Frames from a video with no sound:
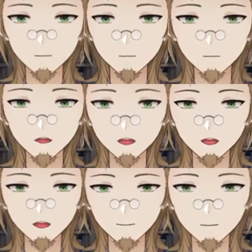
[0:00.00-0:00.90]
at telling
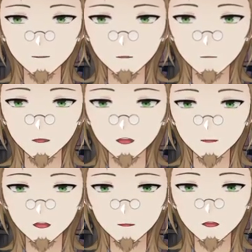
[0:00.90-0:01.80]
this story like they
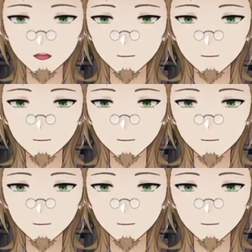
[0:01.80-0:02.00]
should have.